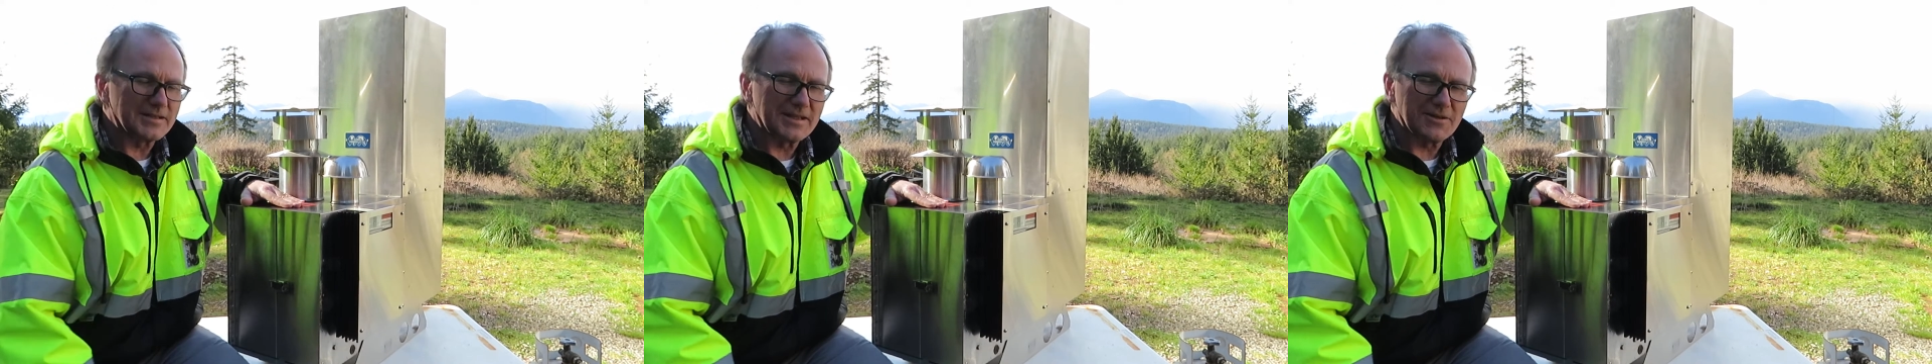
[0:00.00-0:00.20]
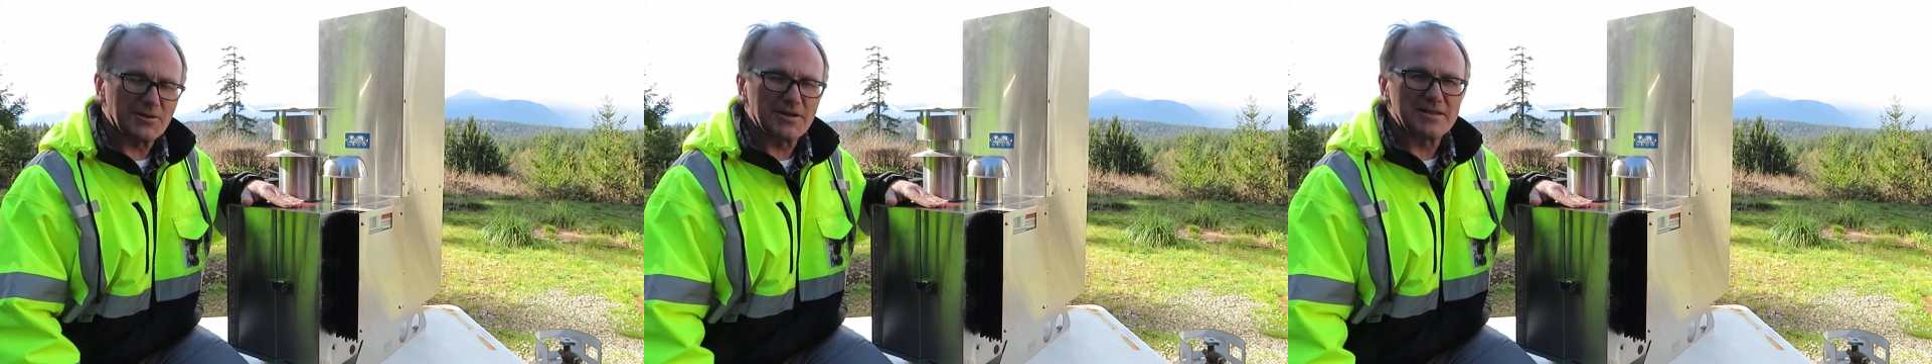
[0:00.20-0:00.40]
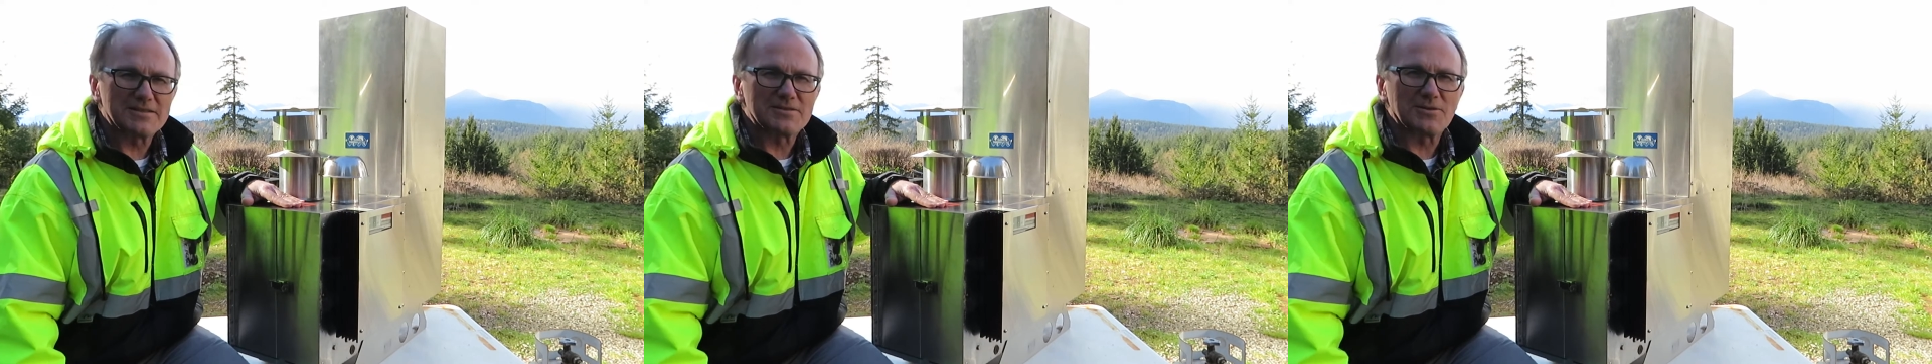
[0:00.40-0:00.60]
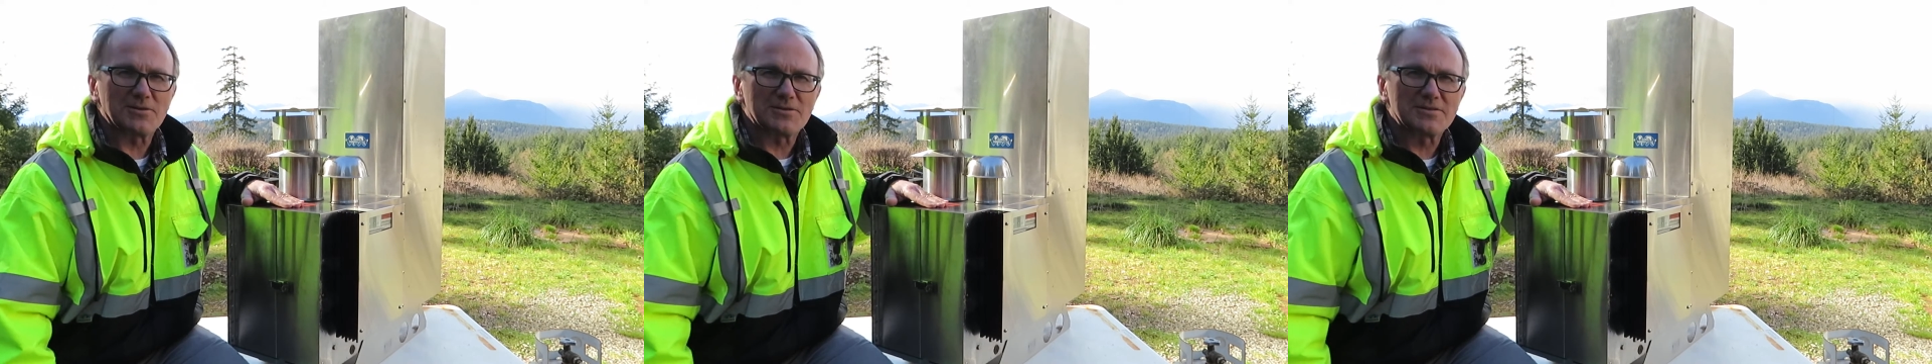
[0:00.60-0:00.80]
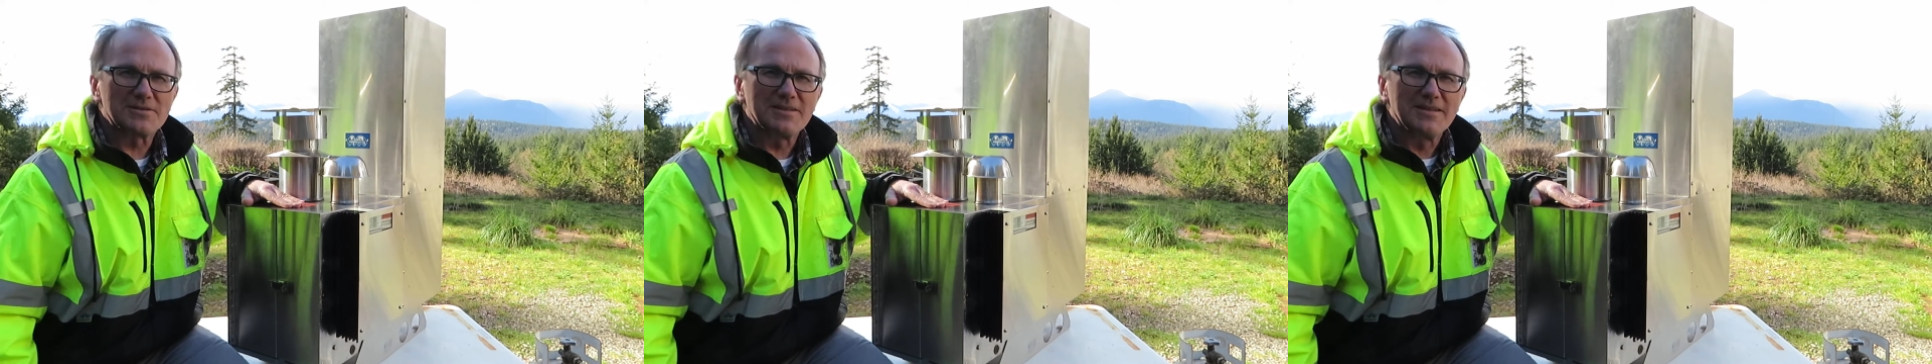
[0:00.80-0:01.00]
Their heat
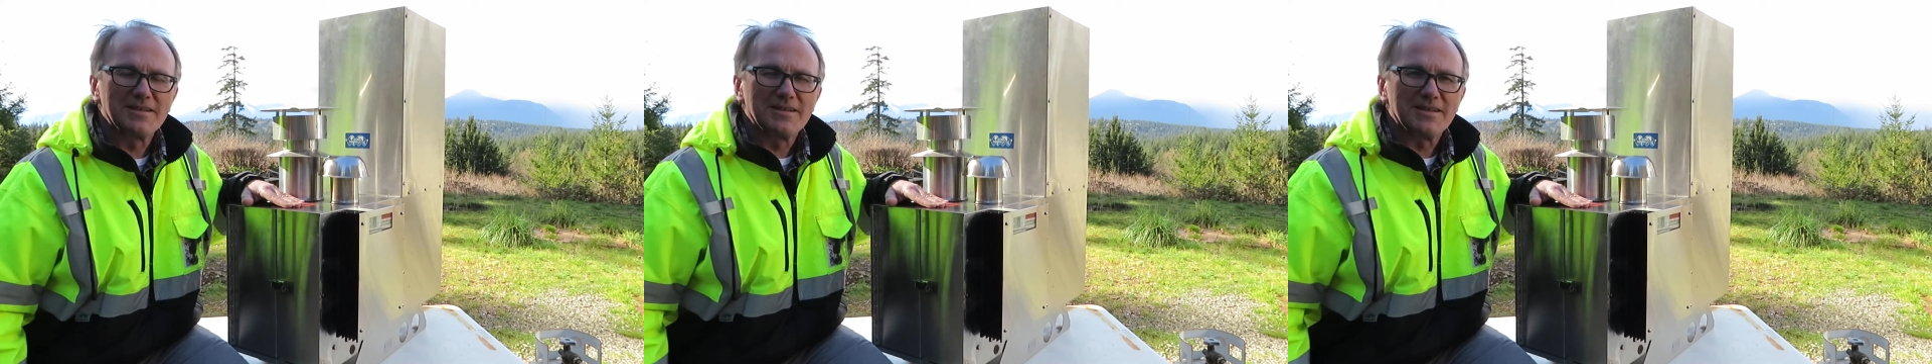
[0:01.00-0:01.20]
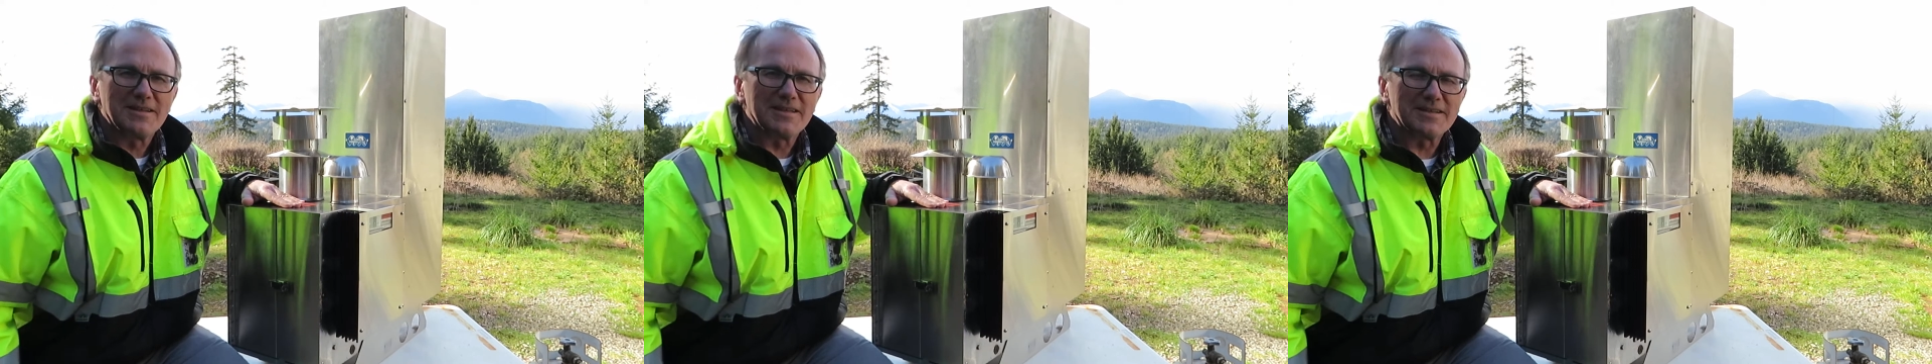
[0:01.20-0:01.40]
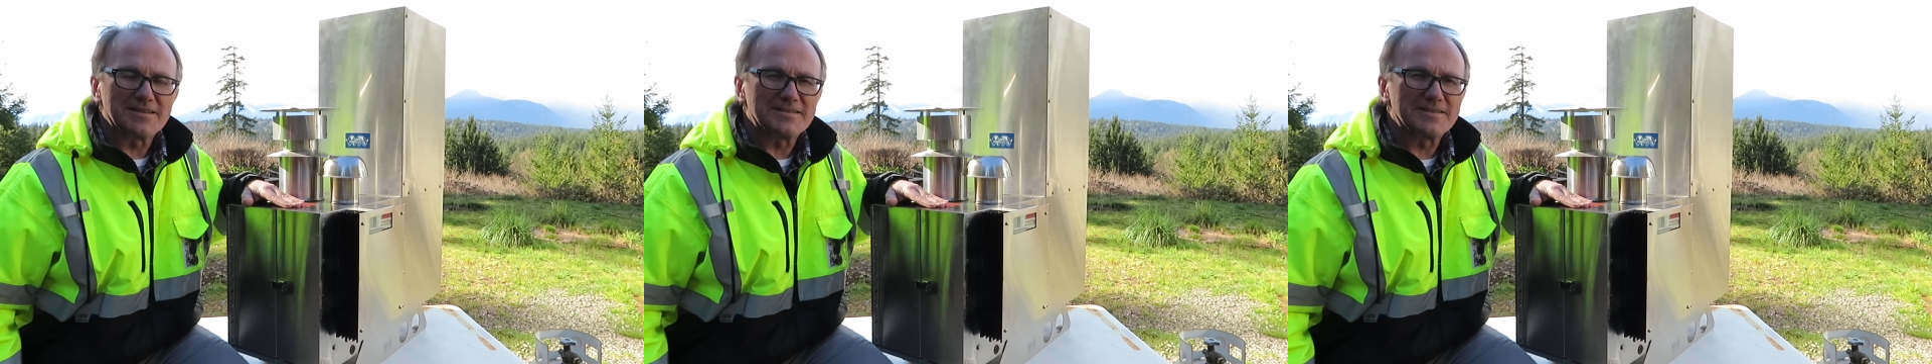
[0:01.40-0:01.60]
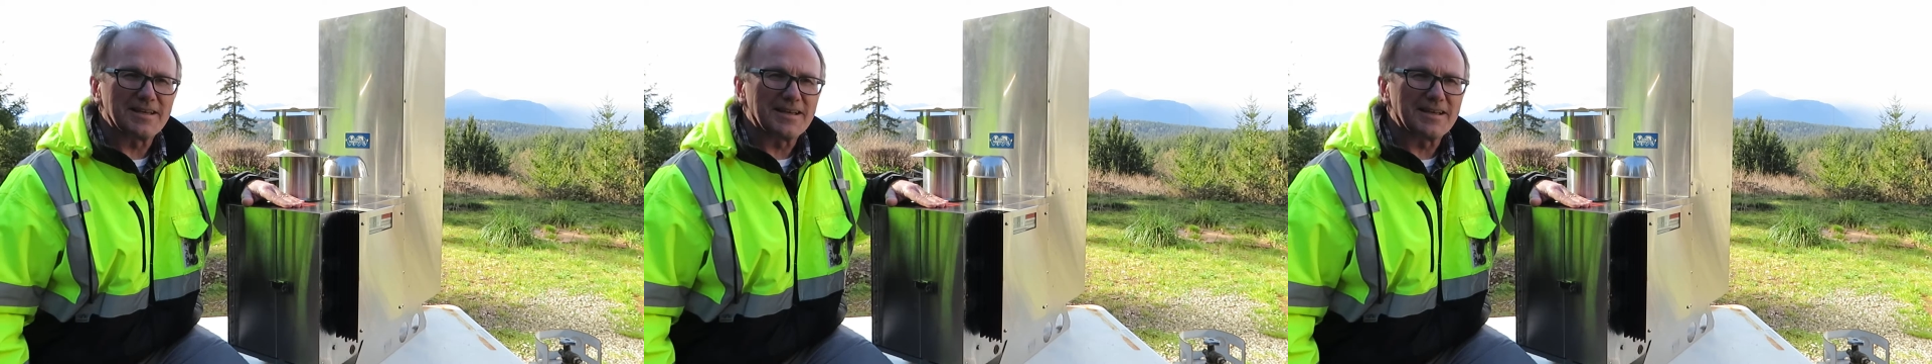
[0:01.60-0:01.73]
source is,